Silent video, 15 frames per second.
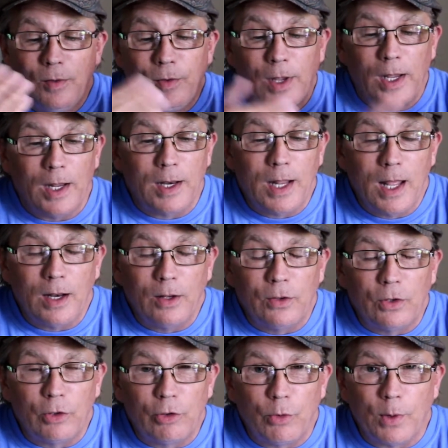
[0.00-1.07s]
Dan had
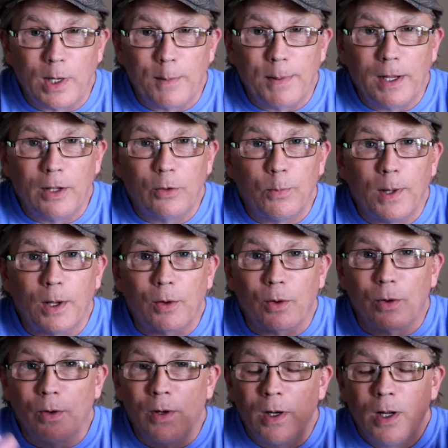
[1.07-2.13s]
his issue with the
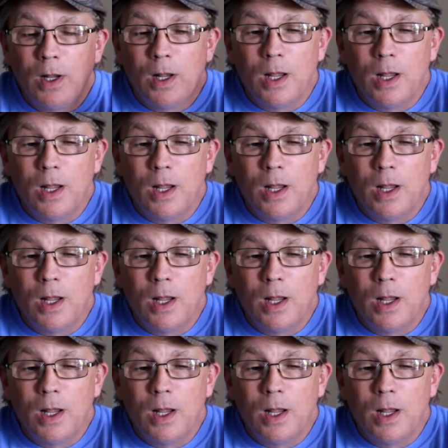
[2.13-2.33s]
pacemaker,